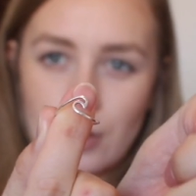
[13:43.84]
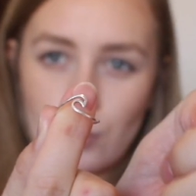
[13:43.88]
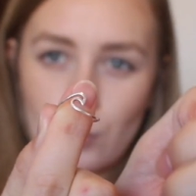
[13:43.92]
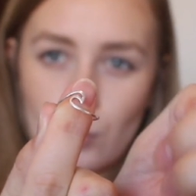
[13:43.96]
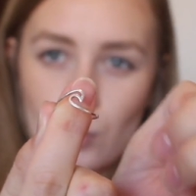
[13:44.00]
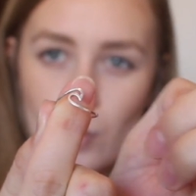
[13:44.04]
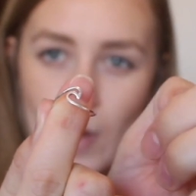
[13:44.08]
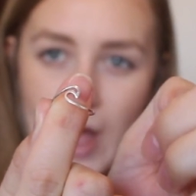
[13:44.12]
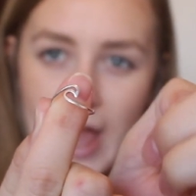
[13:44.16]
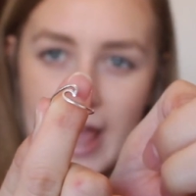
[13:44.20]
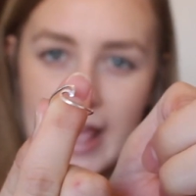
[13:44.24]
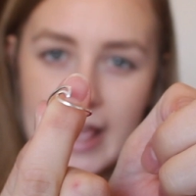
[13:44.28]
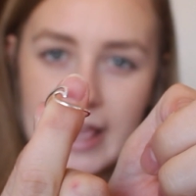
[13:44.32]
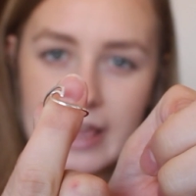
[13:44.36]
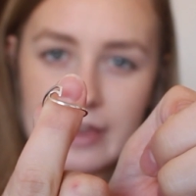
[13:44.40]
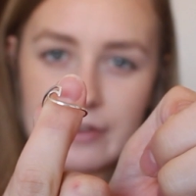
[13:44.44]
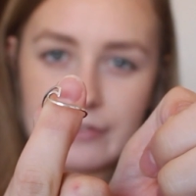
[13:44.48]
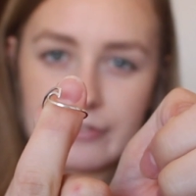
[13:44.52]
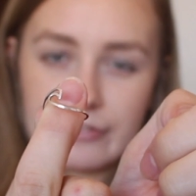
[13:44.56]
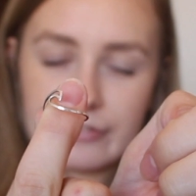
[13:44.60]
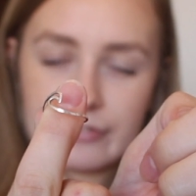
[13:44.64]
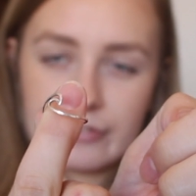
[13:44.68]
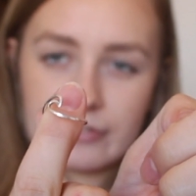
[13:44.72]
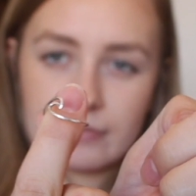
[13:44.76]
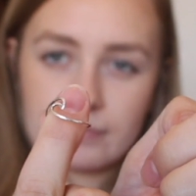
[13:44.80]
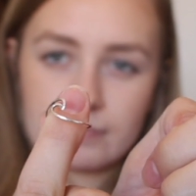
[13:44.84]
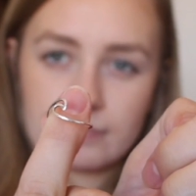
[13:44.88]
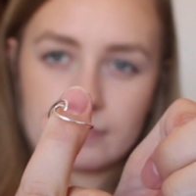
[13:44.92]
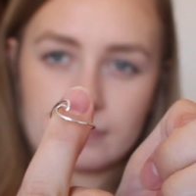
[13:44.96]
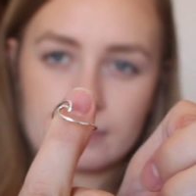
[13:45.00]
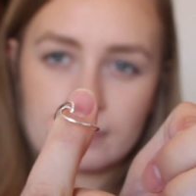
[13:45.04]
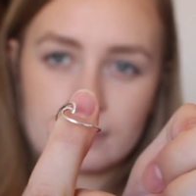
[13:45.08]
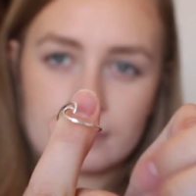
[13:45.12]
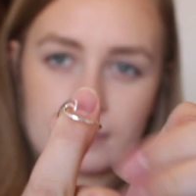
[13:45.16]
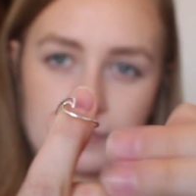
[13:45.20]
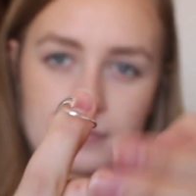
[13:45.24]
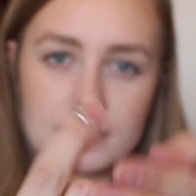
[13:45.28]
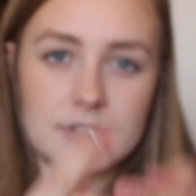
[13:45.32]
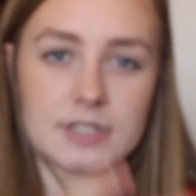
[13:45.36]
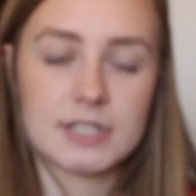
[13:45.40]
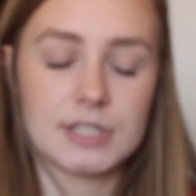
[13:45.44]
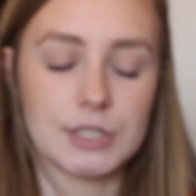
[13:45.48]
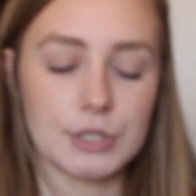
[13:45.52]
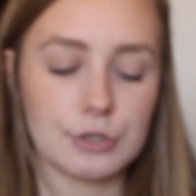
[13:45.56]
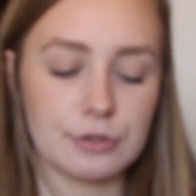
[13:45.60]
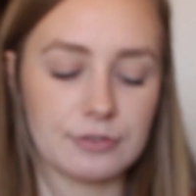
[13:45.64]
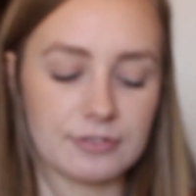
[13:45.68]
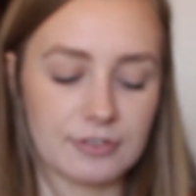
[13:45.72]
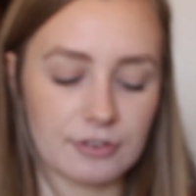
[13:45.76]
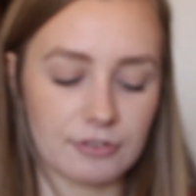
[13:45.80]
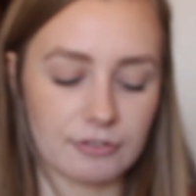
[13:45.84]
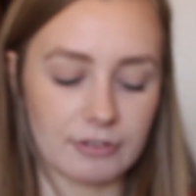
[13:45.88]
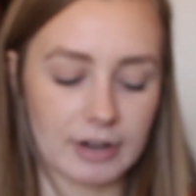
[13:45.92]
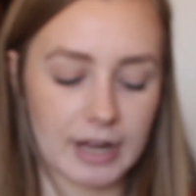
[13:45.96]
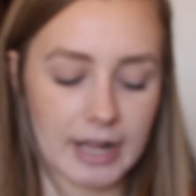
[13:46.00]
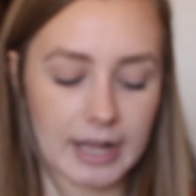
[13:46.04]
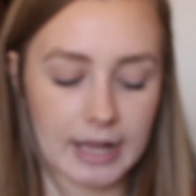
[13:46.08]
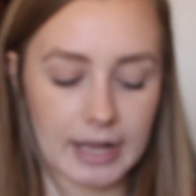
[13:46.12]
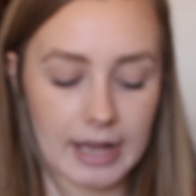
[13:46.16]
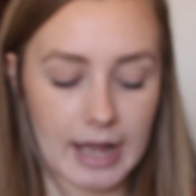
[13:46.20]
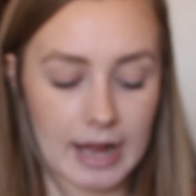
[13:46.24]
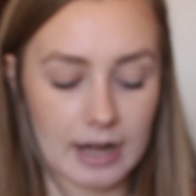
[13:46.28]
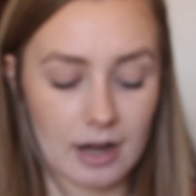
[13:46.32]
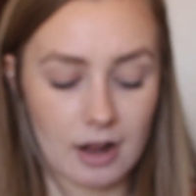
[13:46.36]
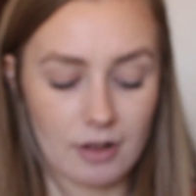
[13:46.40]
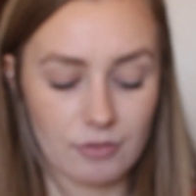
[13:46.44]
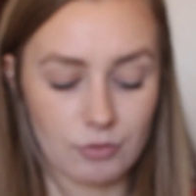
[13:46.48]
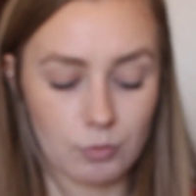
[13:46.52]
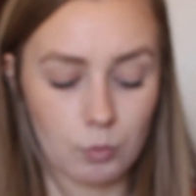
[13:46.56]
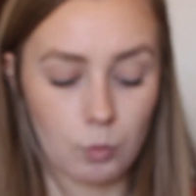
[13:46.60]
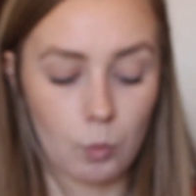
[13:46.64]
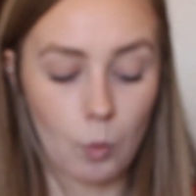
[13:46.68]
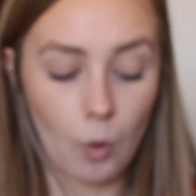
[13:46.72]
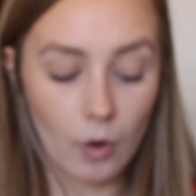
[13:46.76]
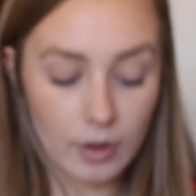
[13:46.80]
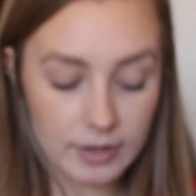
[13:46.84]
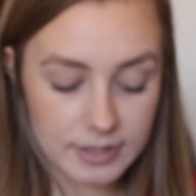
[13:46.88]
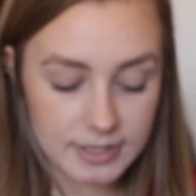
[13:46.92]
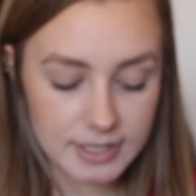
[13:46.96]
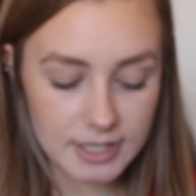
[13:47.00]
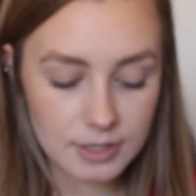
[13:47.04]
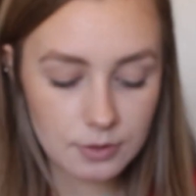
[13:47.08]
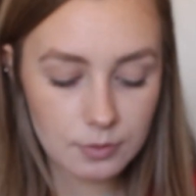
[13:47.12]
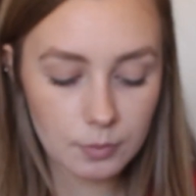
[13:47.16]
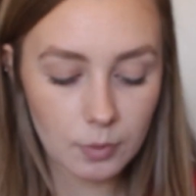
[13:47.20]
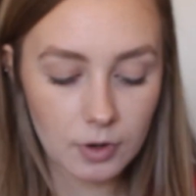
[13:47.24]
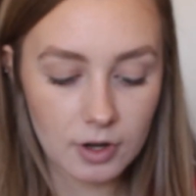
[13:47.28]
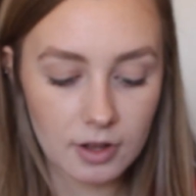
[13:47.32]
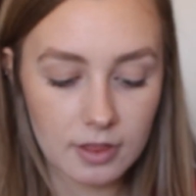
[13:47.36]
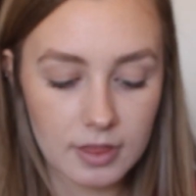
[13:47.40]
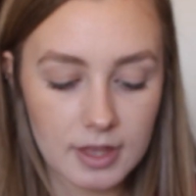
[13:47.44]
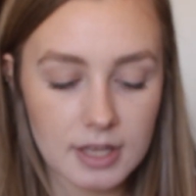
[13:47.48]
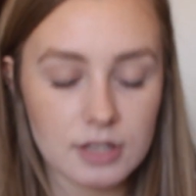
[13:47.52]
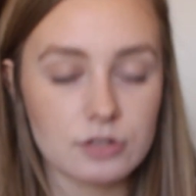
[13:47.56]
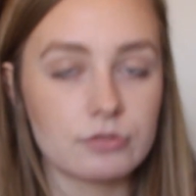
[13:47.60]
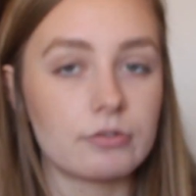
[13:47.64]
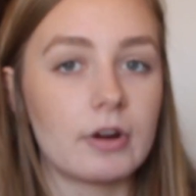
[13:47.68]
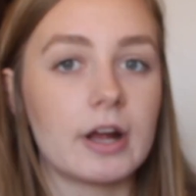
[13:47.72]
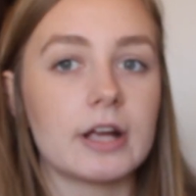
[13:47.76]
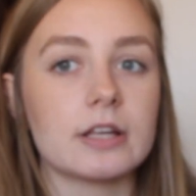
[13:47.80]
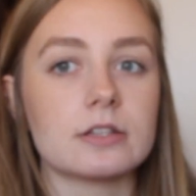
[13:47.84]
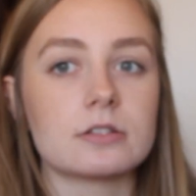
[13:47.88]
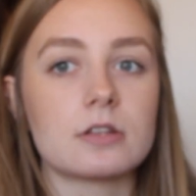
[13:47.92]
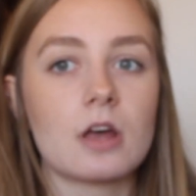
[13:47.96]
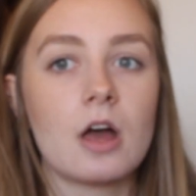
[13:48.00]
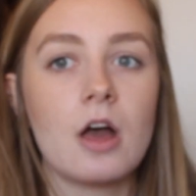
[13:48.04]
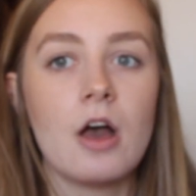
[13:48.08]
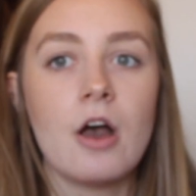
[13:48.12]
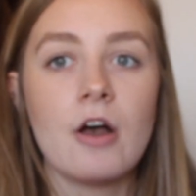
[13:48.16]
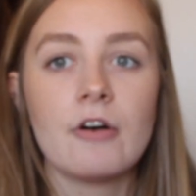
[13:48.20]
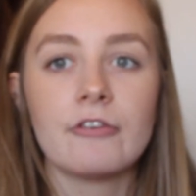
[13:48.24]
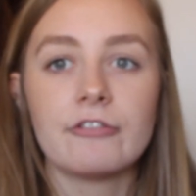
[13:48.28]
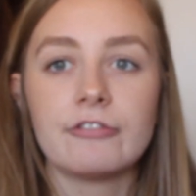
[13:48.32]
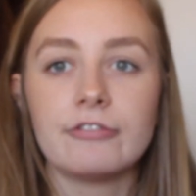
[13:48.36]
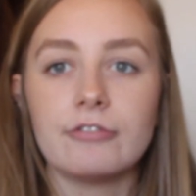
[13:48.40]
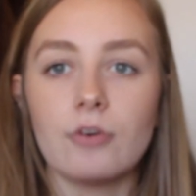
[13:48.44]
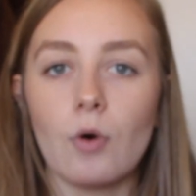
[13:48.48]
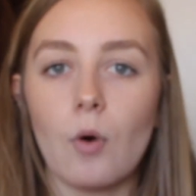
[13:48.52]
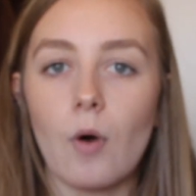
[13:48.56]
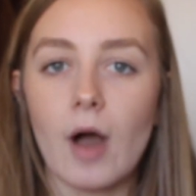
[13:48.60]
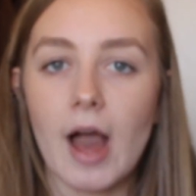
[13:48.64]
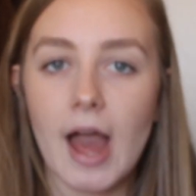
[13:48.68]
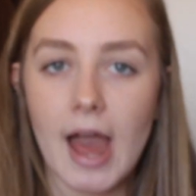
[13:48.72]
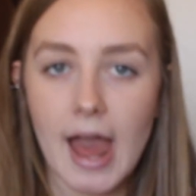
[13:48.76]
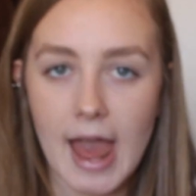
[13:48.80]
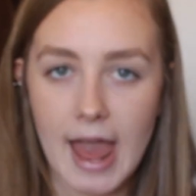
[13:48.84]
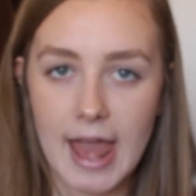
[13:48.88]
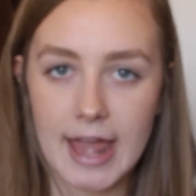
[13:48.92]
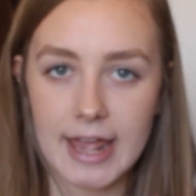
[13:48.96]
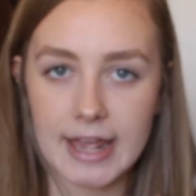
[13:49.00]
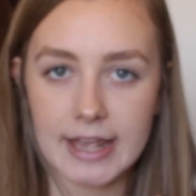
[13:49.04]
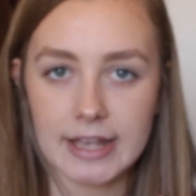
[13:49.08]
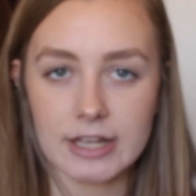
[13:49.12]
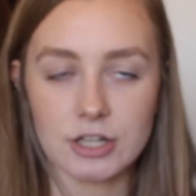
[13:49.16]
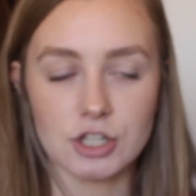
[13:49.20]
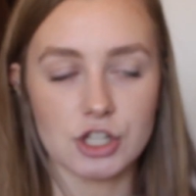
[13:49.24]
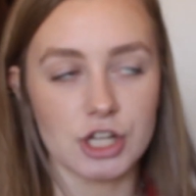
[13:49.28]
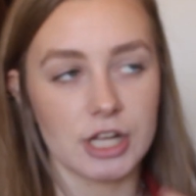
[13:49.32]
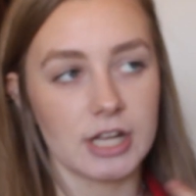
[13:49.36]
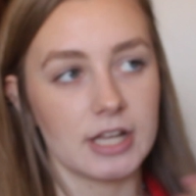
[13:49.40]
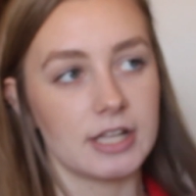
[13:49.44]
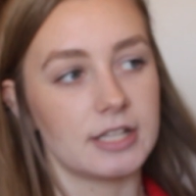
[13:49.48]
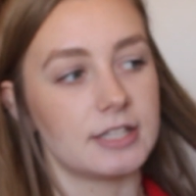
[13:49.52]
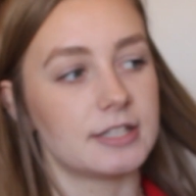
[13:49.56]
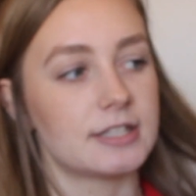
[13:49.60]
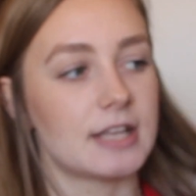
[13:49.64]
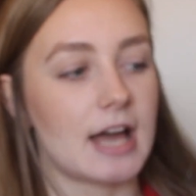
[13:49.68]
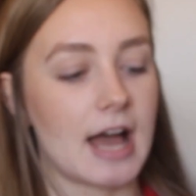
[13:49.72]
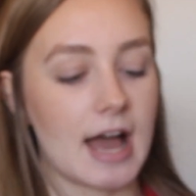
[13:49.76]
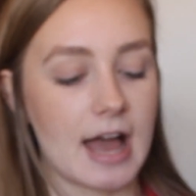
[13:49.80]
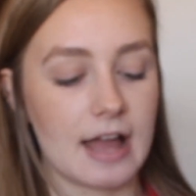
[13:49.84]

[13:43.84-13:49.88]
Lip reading: a wave silver ring, and I've wanted one of these rings for ages,